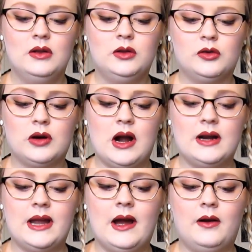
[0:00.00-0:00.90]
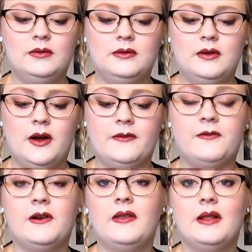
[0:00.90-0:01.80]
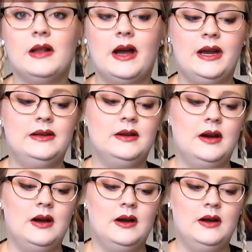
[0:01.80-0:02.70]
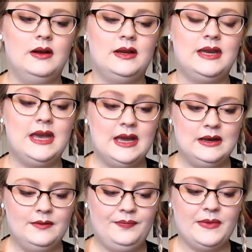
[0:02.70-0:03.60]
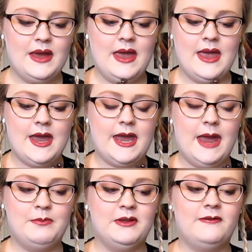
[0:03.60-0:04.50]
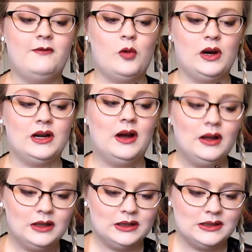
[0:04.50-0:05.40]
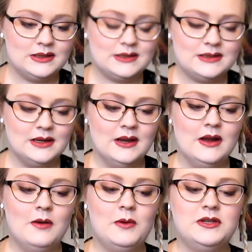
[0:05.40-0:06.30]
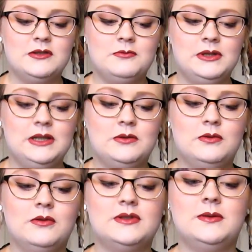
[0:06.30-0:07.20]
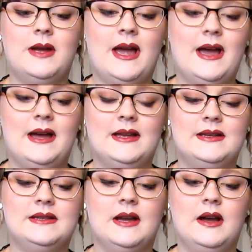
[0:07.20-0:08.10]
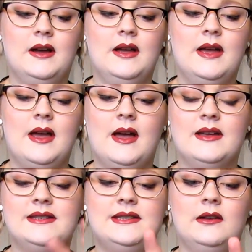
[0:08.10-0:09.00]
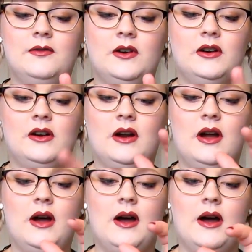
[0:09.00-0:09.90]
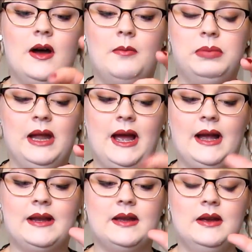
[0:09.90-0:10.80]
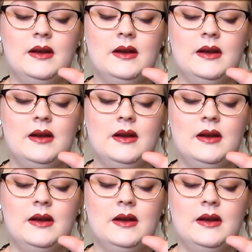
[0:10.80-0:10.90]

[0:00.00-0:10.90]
Lorac Out Front of the Line kit. It came with 4 colors, which is really cool. So it has a silver, a black,